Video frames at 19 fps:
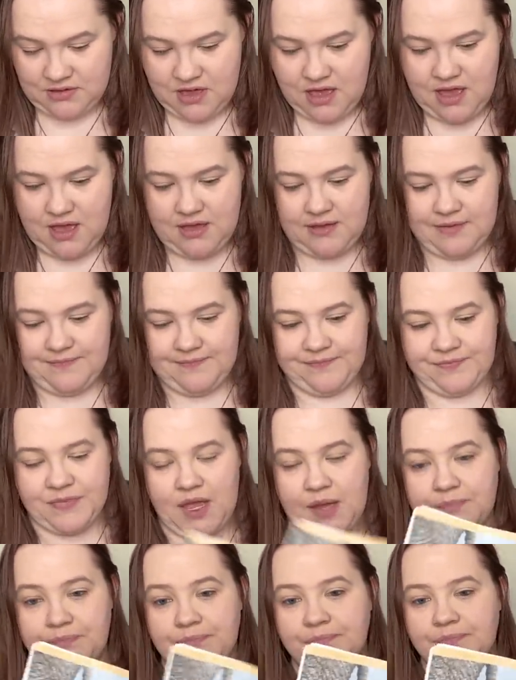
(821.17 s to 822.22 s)
um,
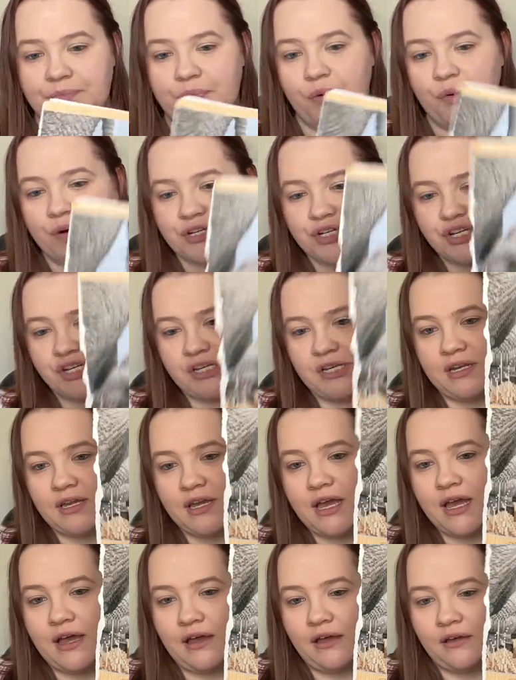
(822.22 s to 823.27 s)
a portion
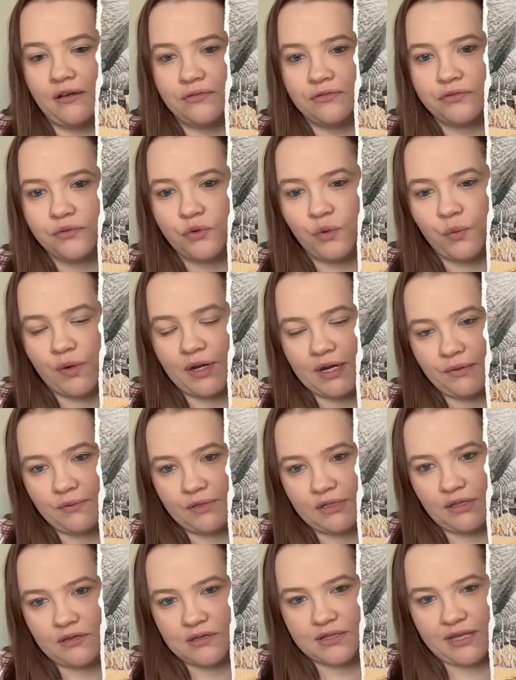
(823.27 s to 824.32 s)
of what it will
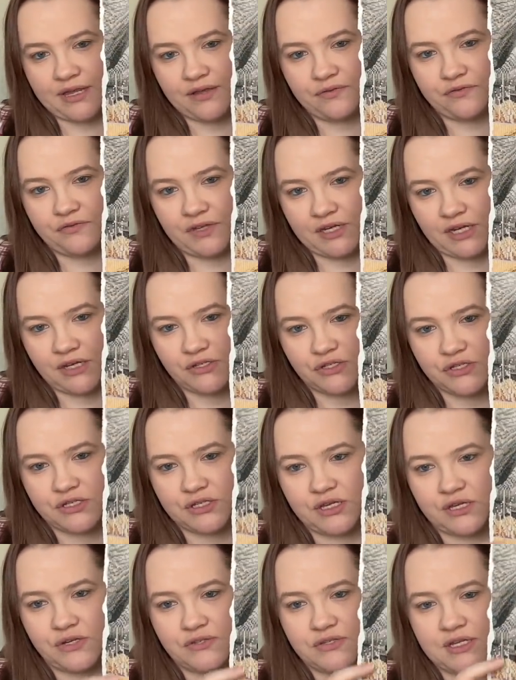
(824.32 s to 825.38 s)
look like finished.
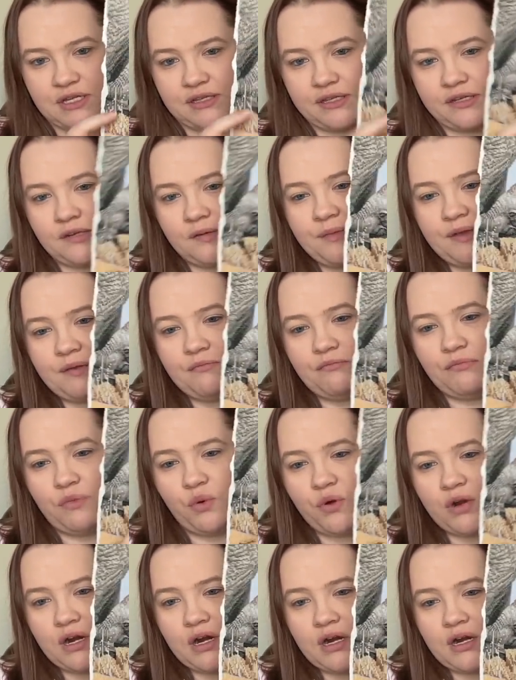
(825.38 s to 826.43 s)
There's a little bit
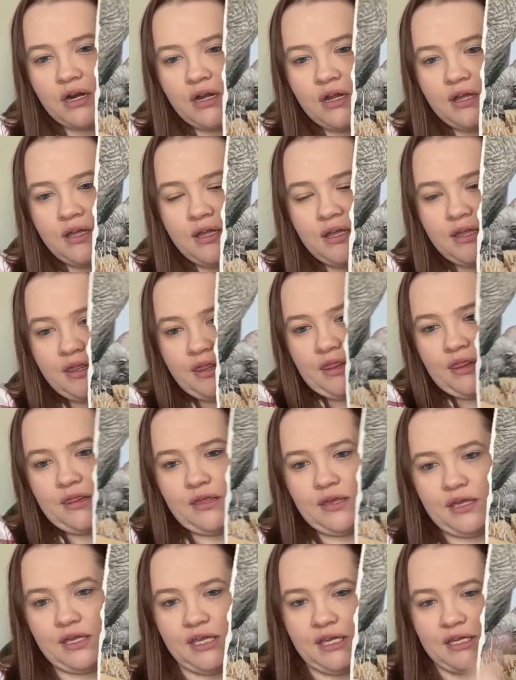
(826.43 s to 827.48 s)
more
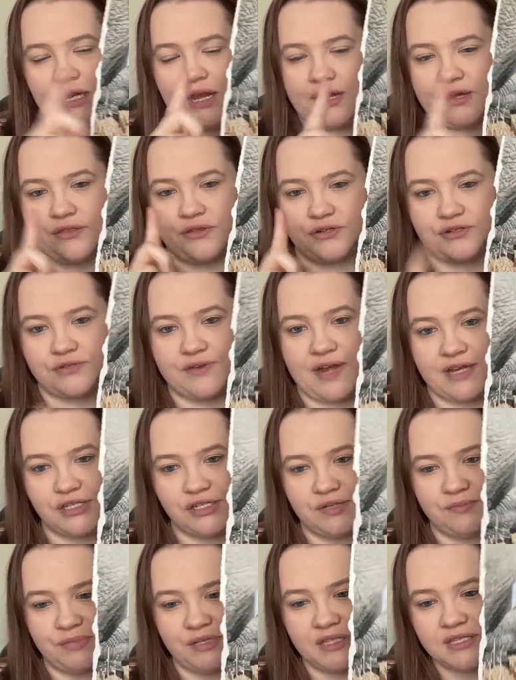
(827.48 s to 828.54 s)
in either
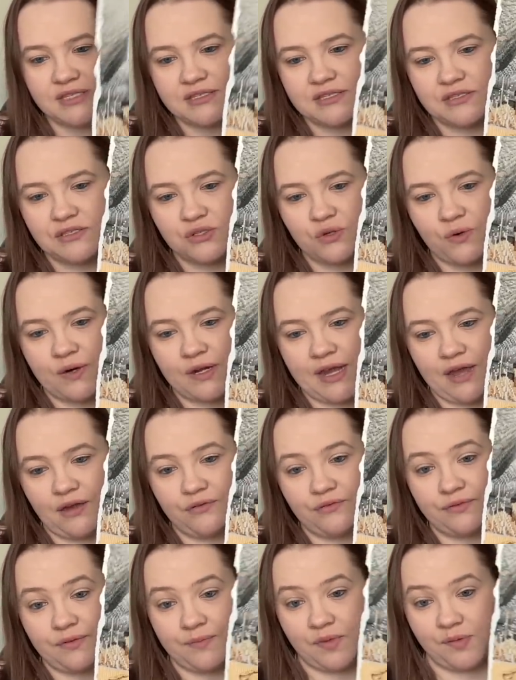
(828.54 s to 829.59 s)
direction, but this is torn
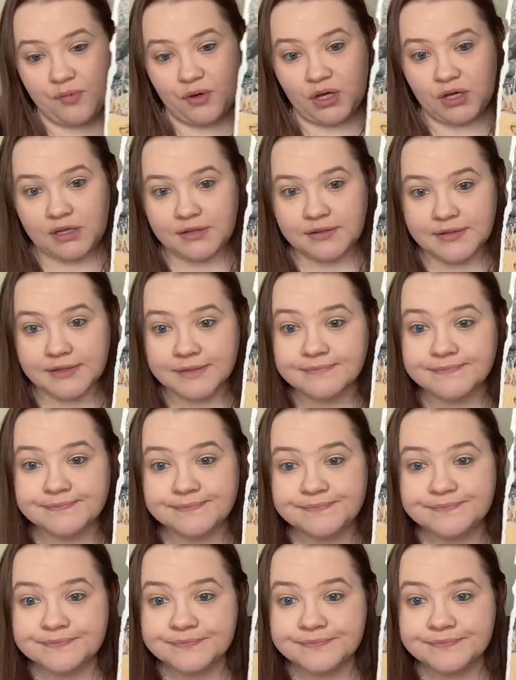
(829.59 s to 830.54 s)
out from the book um,